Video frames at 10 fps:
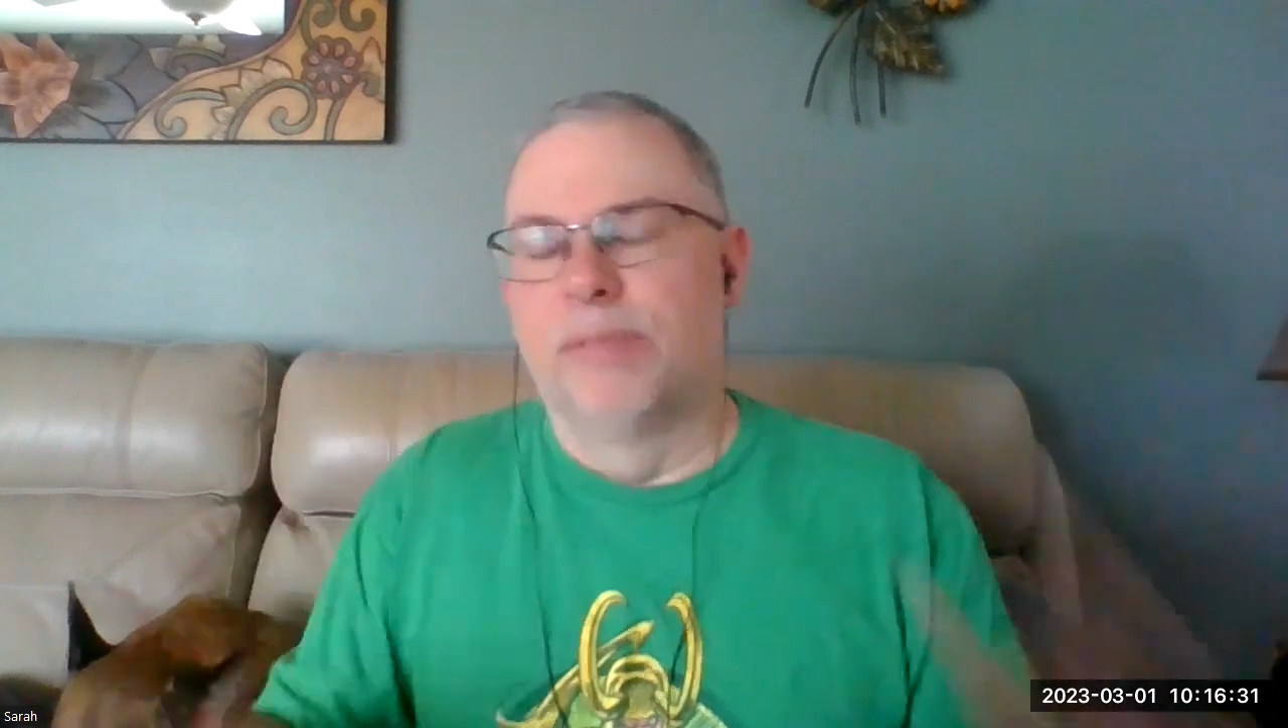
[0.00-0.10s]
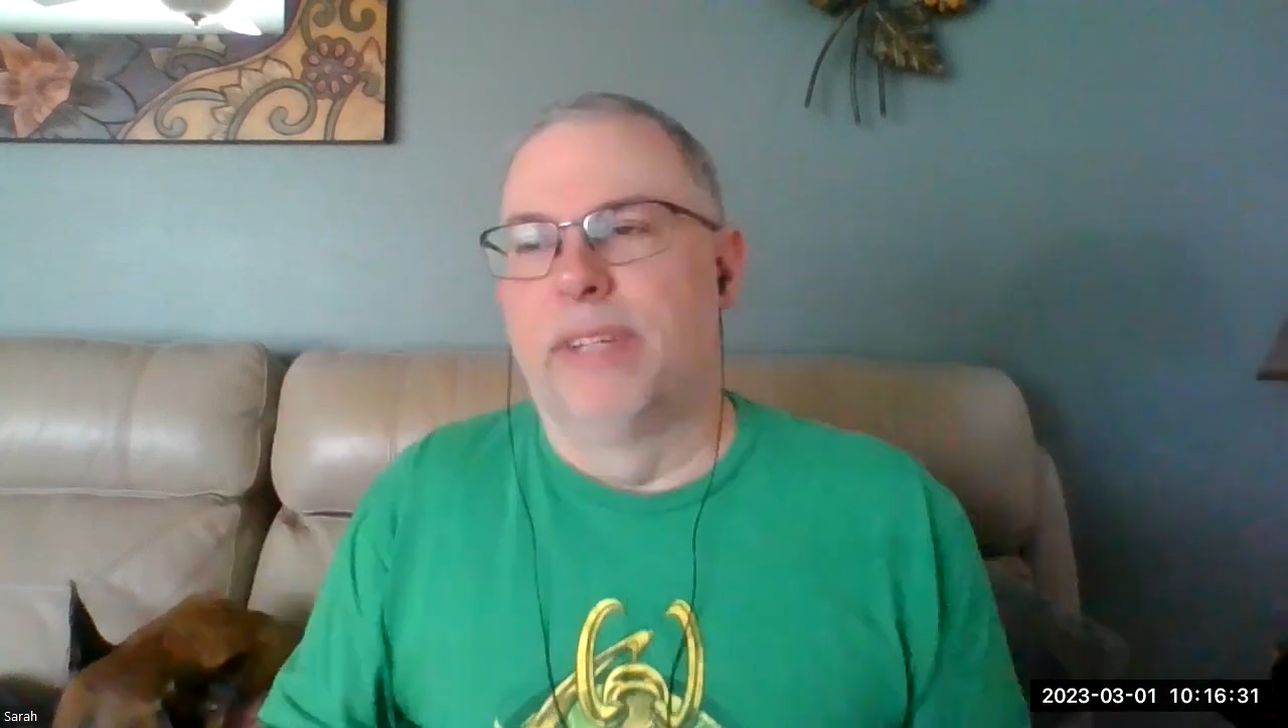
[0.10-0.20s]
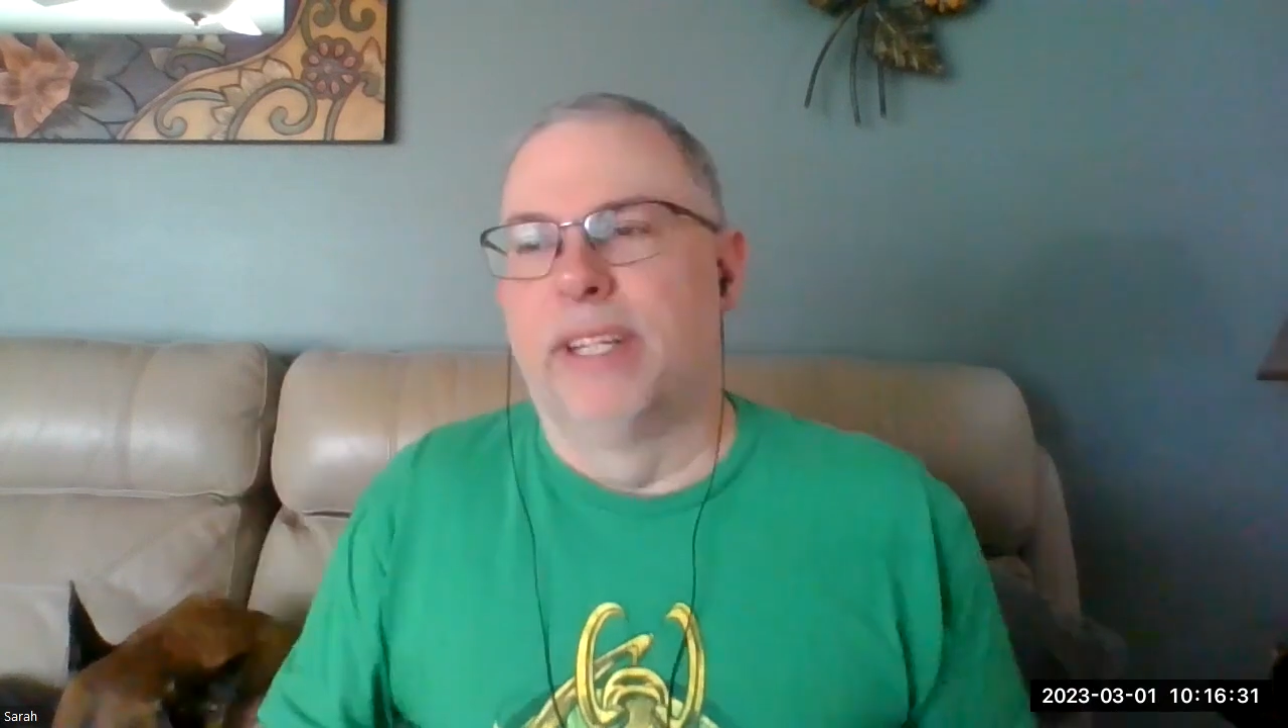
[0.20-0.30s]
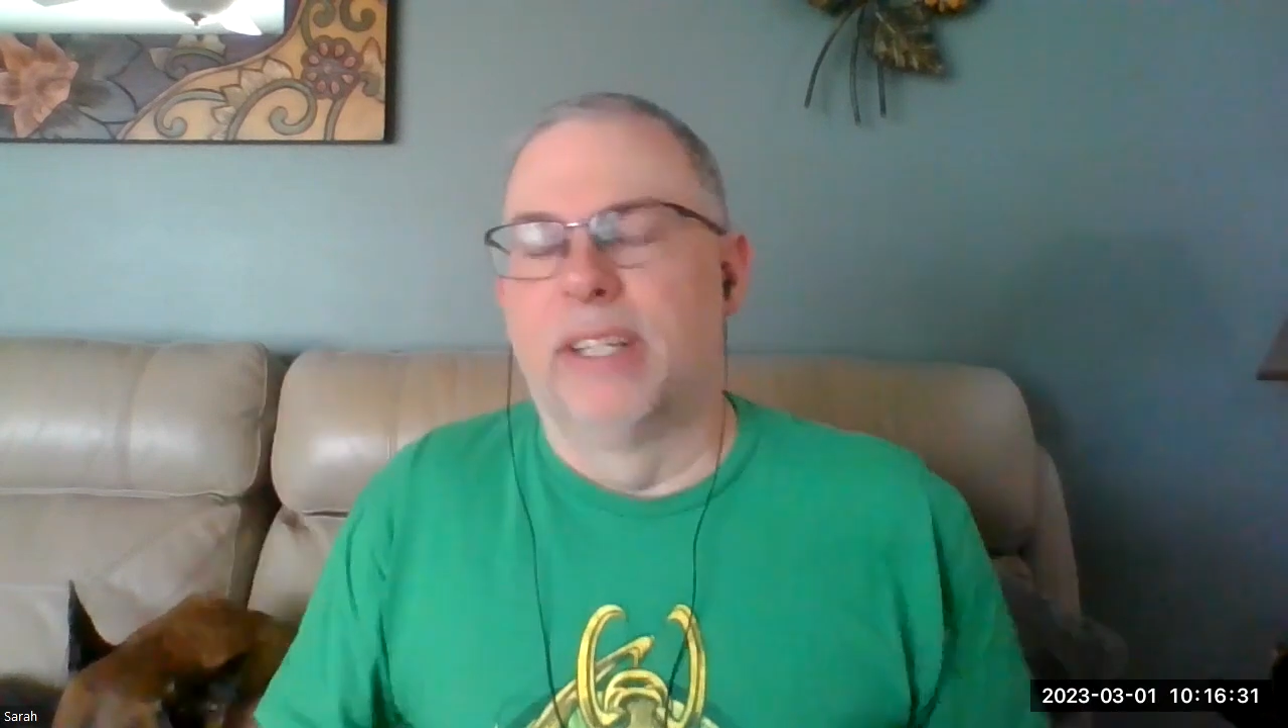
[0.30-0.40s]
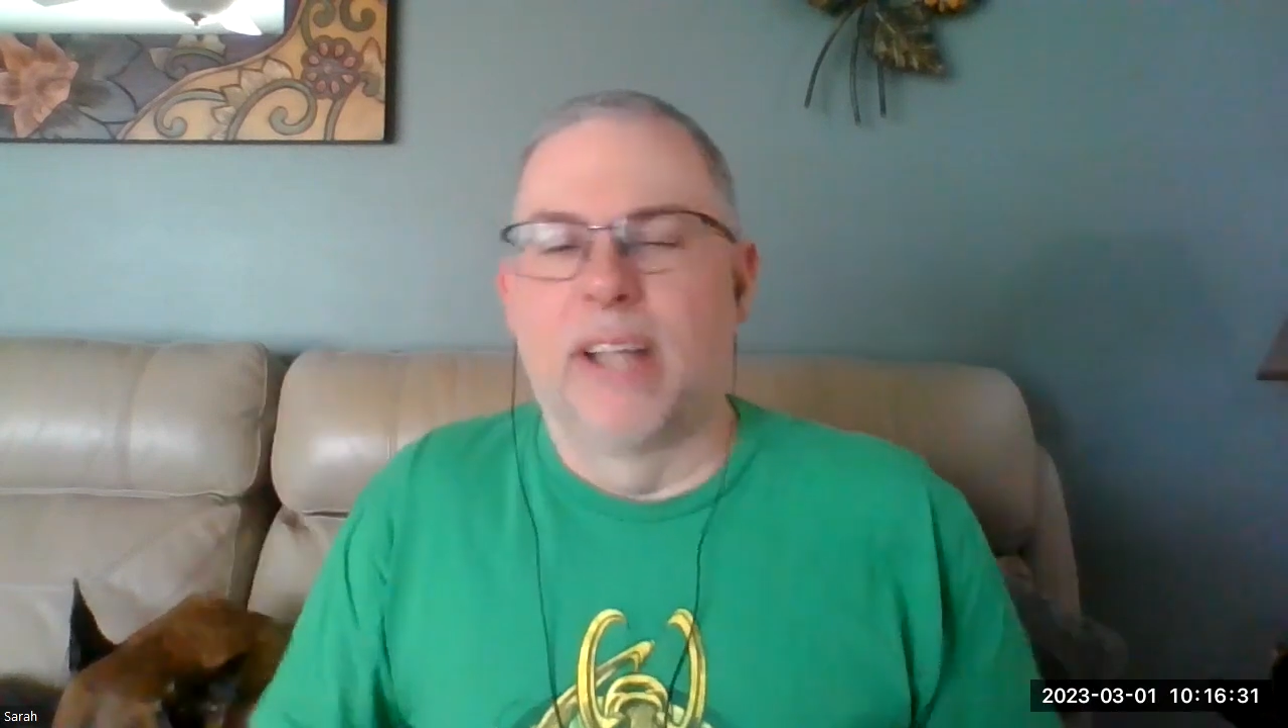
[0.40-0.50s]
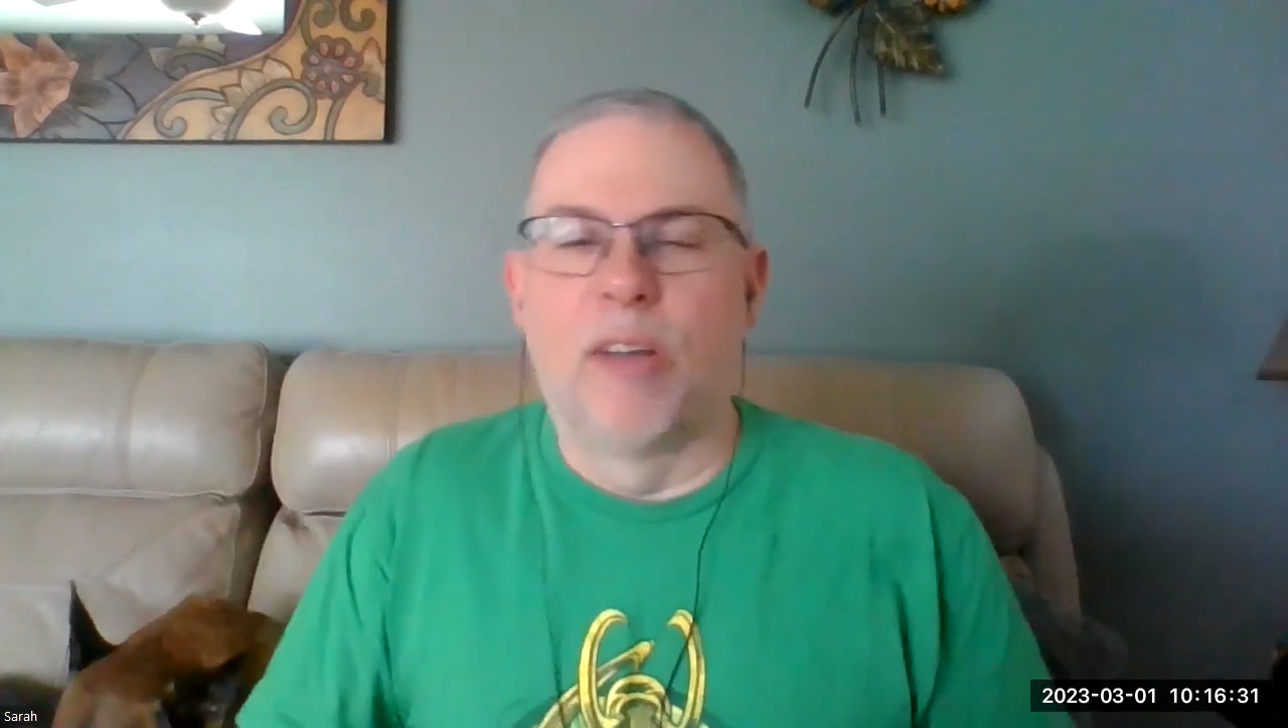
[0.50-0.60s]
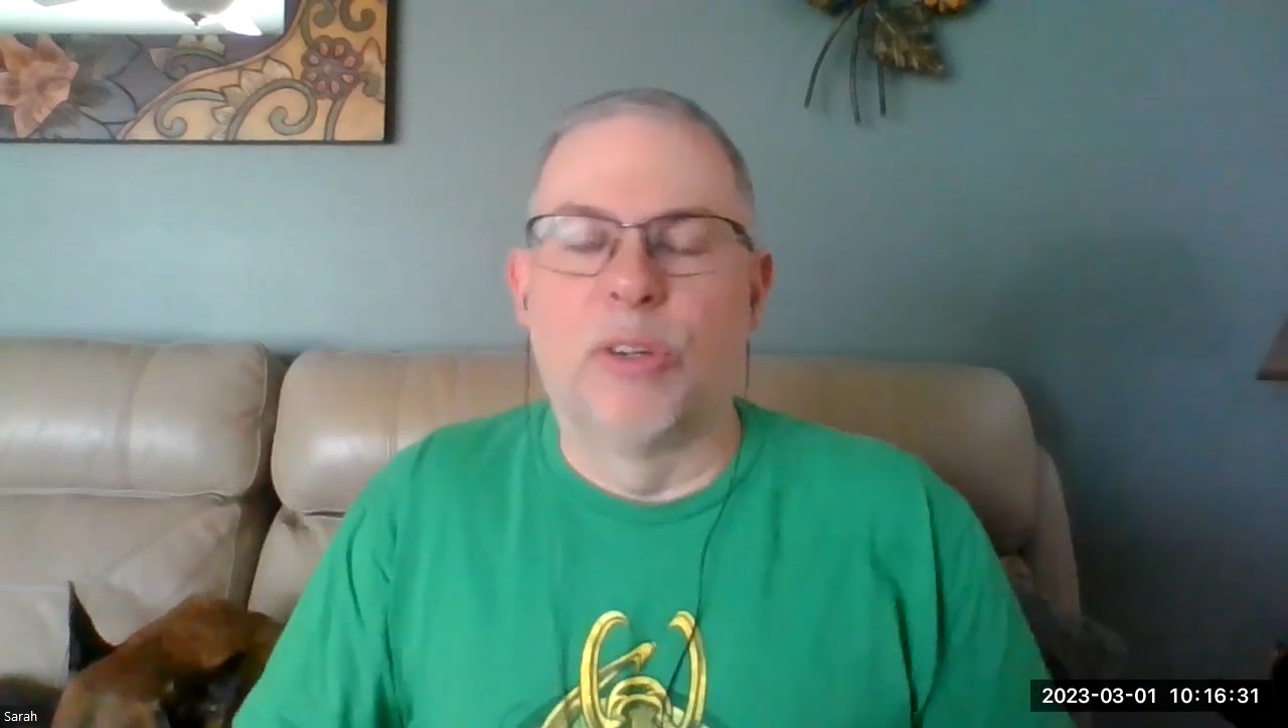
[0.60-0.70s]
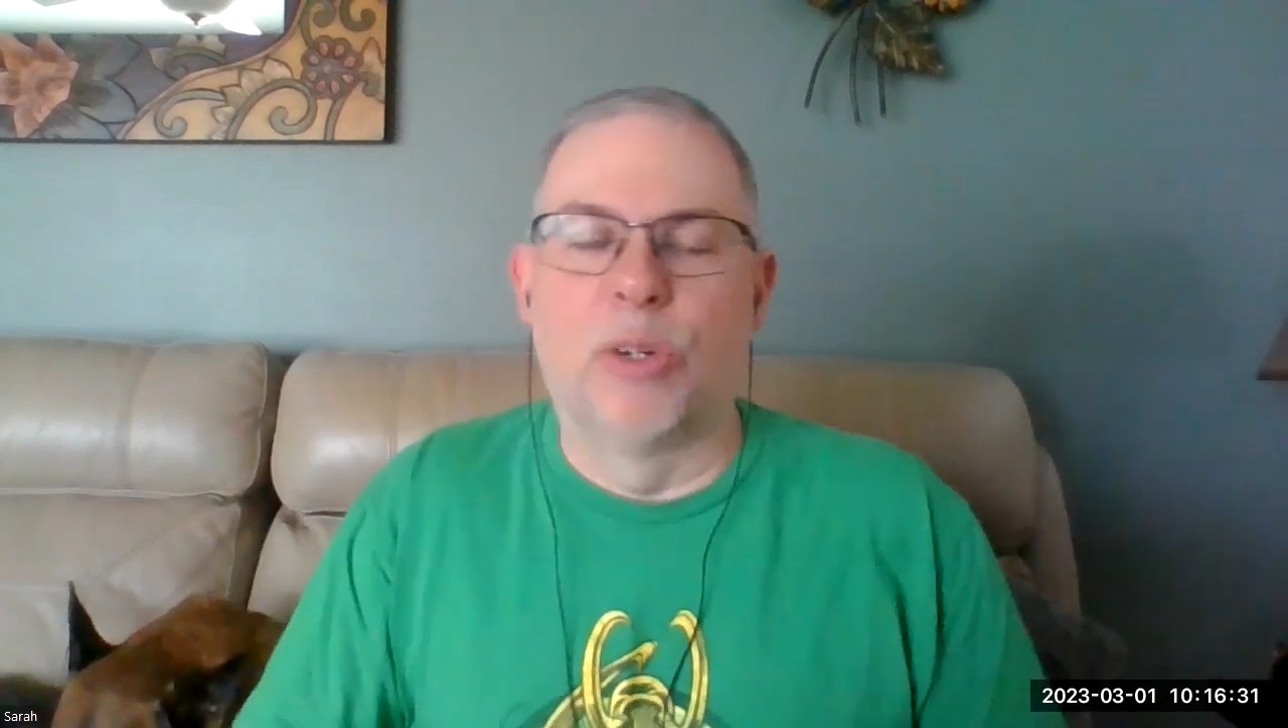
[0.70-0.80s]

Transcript: figure it out